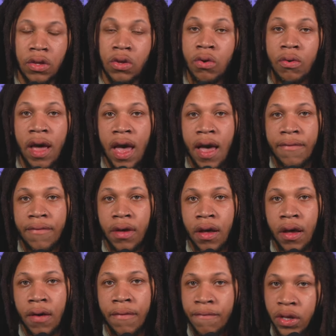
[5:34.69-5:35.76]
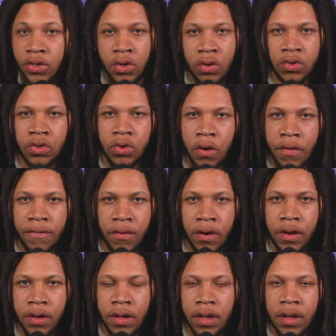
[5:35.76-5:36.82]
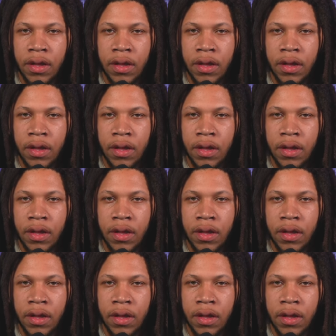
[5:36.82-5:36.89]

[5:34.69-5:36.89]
you don't have a physical storefront,